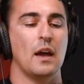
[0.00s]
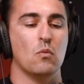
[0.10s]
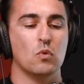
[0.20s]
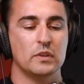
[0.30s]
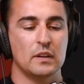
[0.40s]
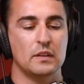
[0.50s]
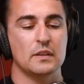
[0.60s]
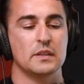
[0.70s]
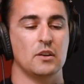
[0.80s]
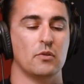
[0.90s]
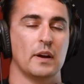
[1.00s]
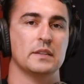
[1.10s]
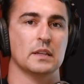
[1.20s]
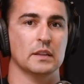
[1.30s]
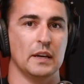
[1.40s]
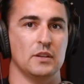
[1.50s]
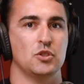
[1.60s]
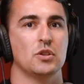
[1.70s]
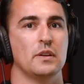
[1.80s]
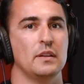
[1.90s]
And what that does, it creates a
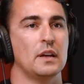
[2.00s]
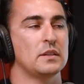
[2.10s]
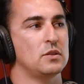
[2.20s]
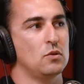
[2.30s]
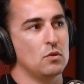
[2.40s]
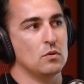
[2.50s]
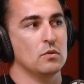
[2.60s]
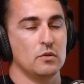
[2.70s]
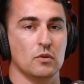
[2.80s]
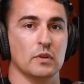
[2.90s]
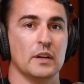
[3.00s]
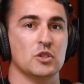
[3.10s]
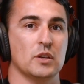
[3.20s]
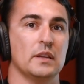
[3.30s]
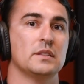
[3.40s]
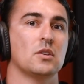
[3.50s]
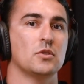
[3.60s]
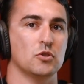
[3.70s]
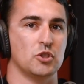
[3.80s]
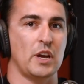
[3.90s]
ledge, and that's your ledge
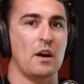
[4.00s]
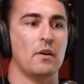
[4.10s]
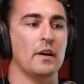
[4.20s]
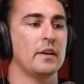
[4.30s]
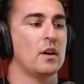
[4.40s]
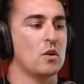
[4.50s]
inside your shower,